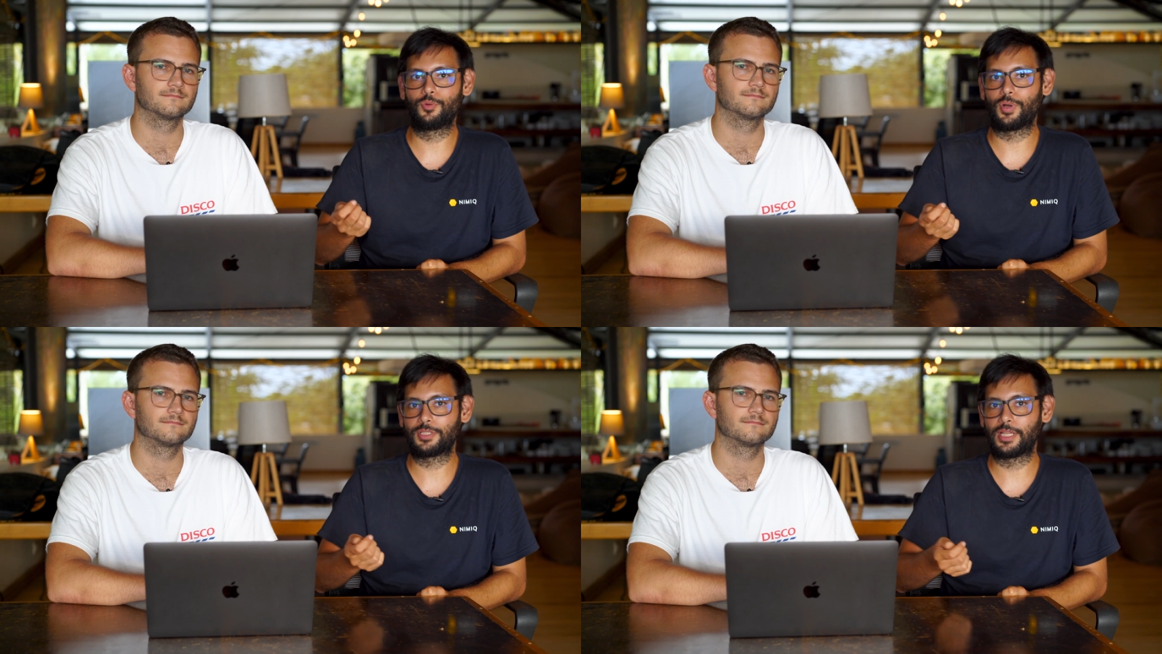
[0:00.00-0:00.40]
Speaker 1: to
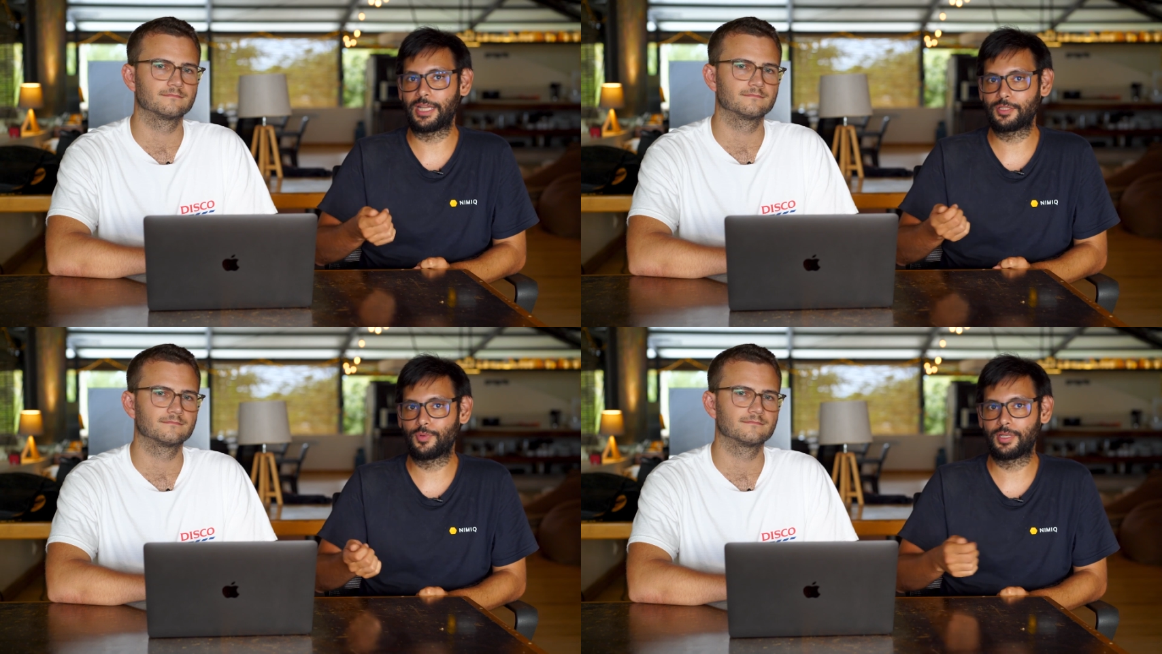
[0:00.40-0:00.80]
watch the
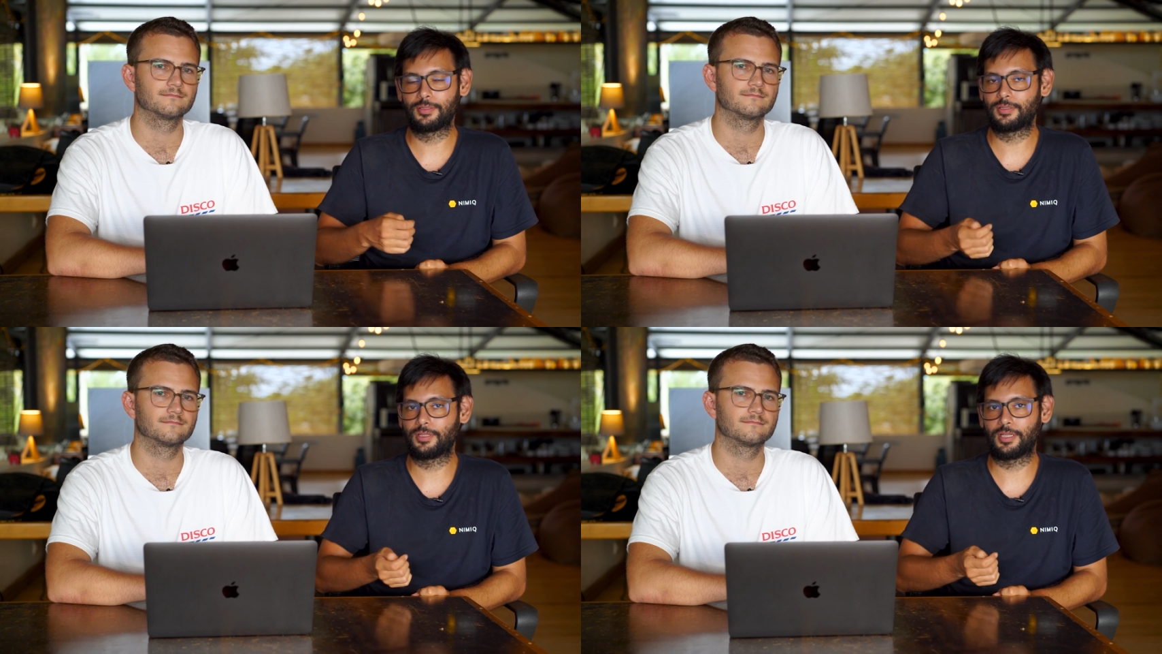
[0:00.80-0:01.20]
next one.
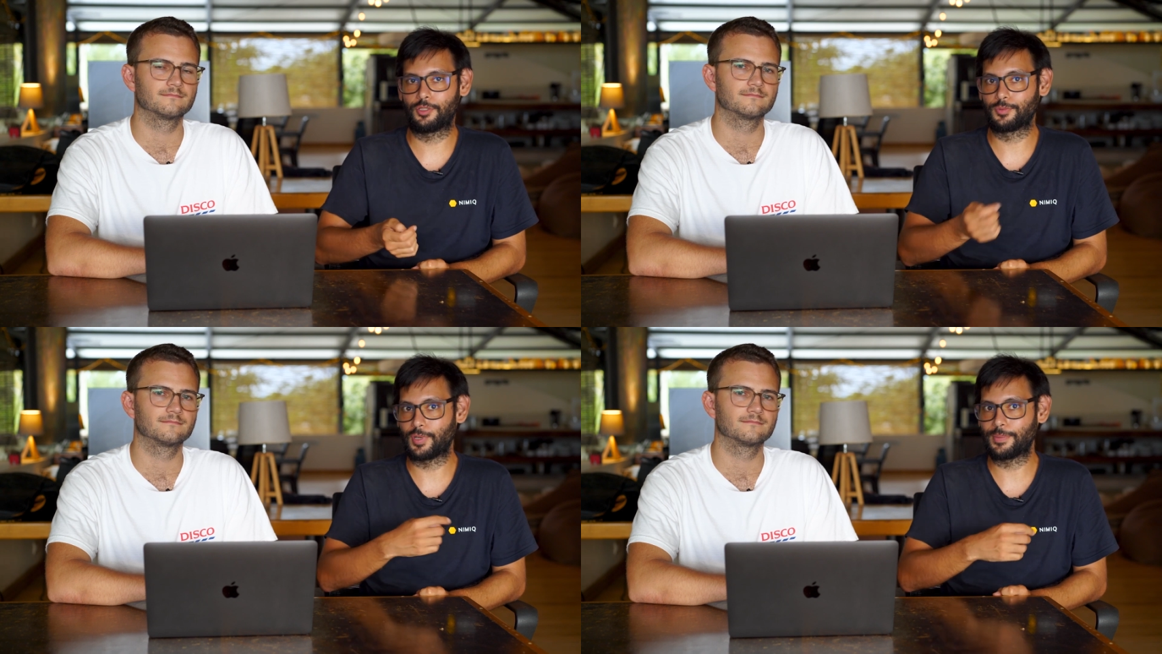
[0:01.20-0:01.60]
Uh,
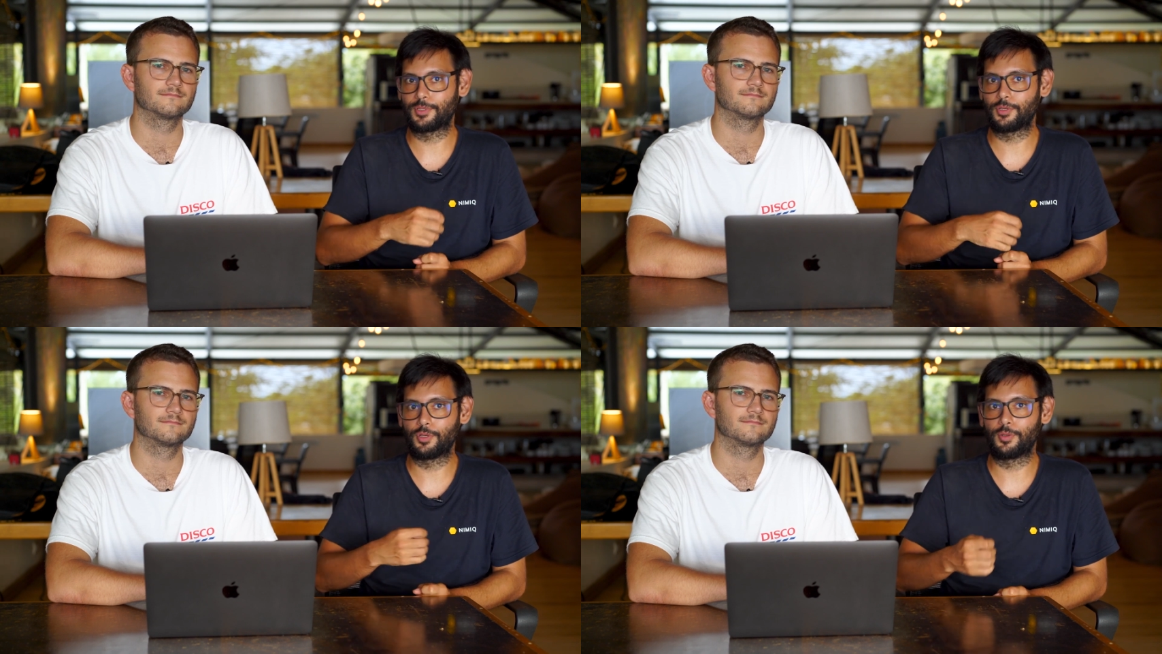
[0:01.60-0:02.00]
subscribe
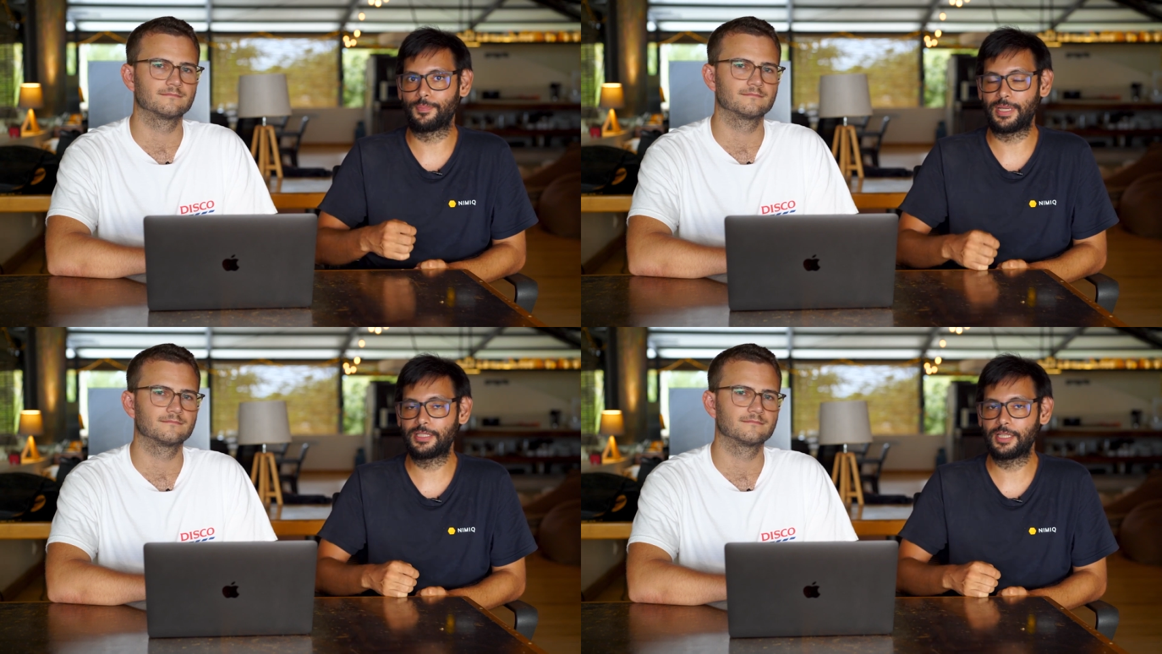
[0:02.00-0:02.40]
so you don't
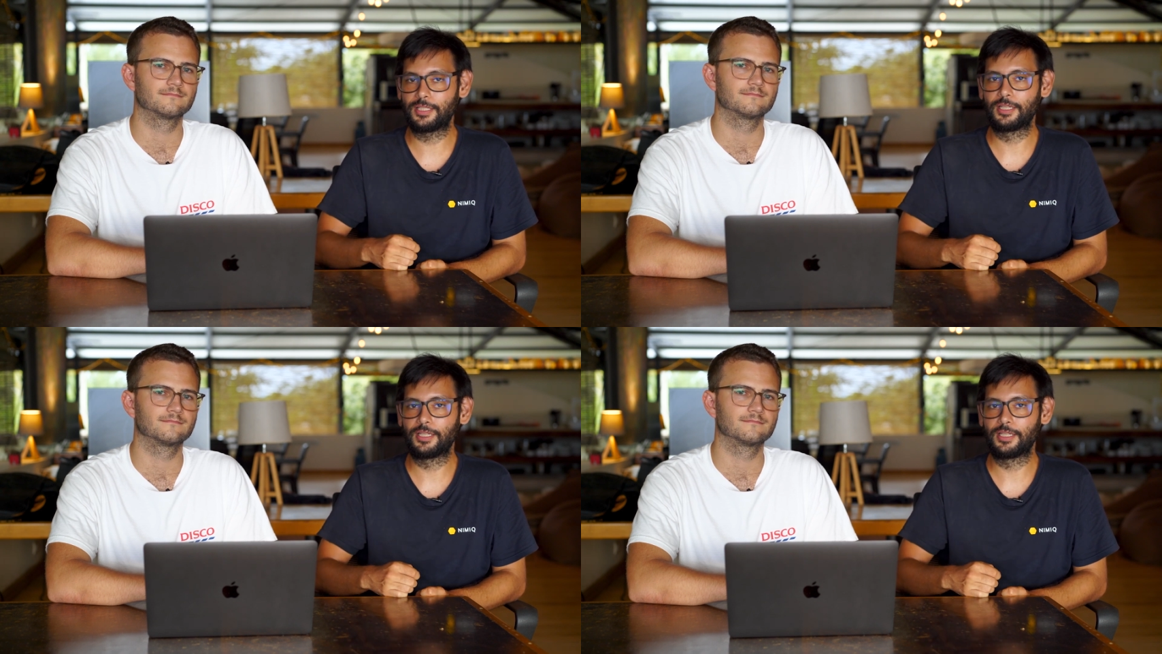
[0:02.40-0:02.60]
miss it.